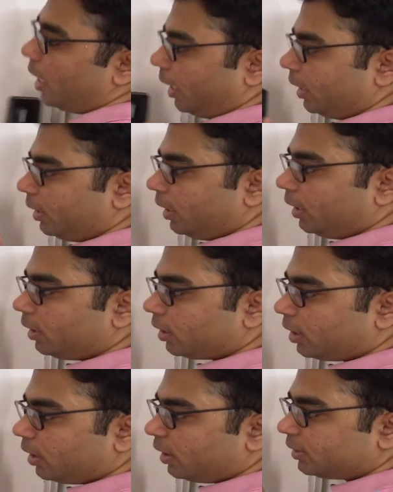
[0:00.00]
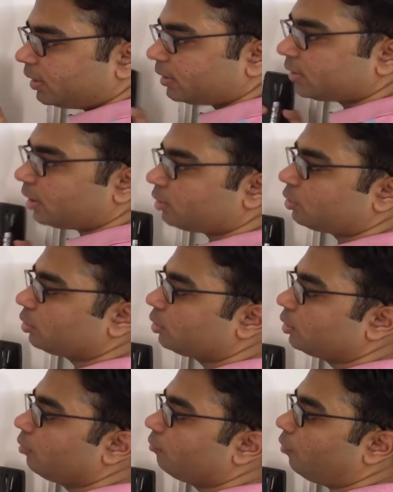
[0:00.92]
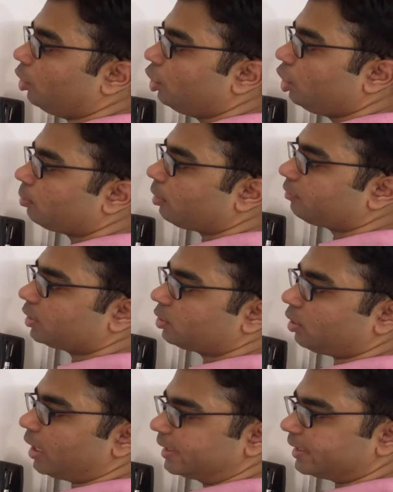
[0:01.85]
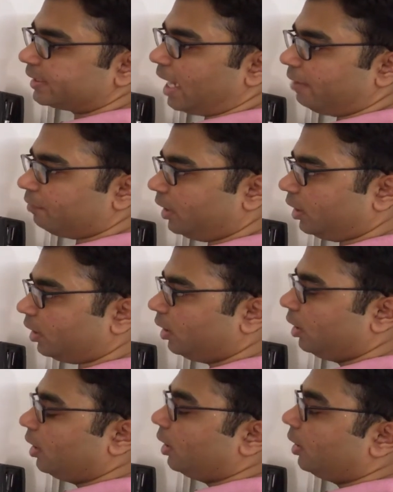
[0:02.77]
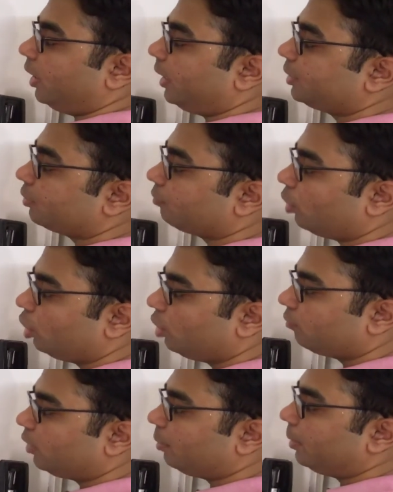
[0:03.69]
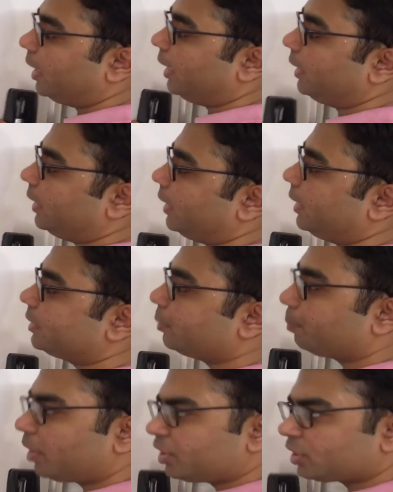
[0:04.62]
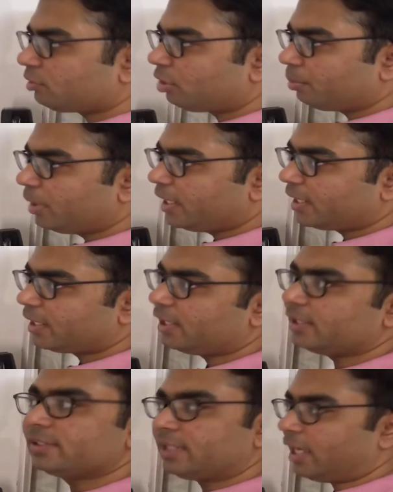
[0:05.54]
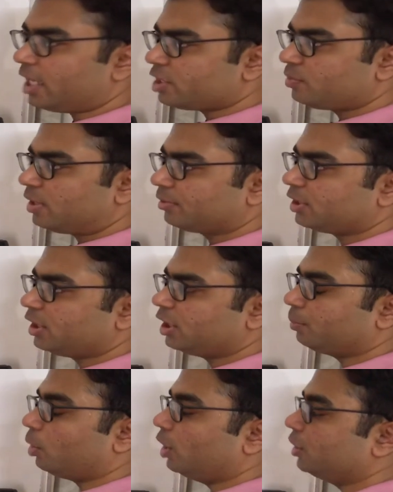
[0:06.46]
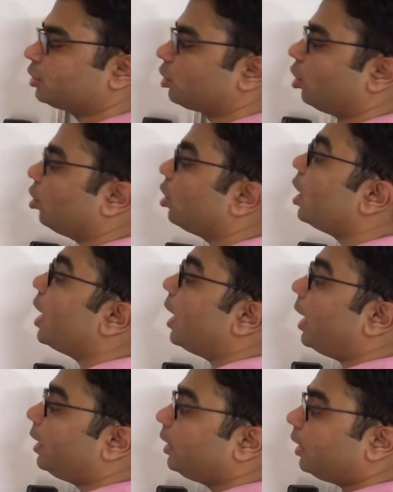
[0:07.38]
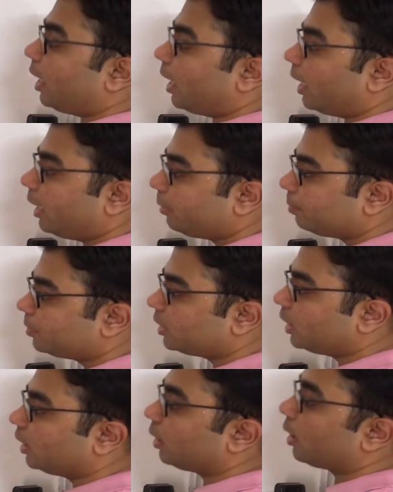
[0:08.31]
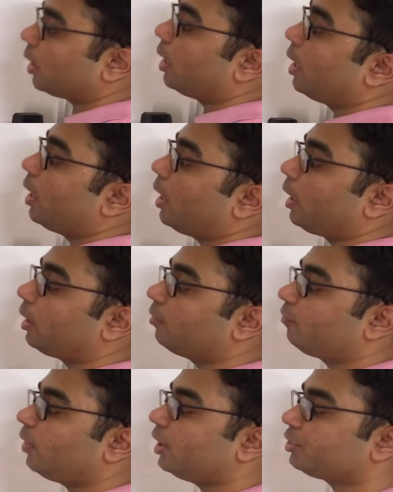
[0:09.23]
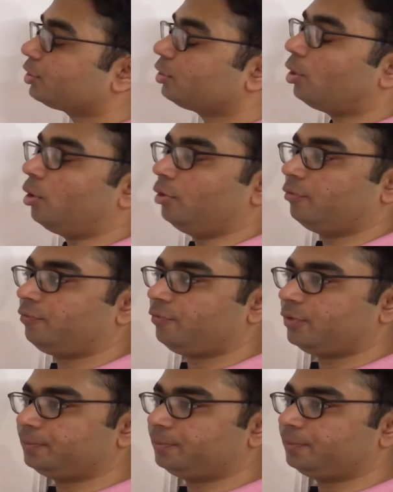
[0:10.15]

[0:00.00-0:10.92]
it increases the volume of the thoracic cavity, right? So volume will be increased, pressure will be decreased, as we have seen in the Boyle's law, and it helps in inflation of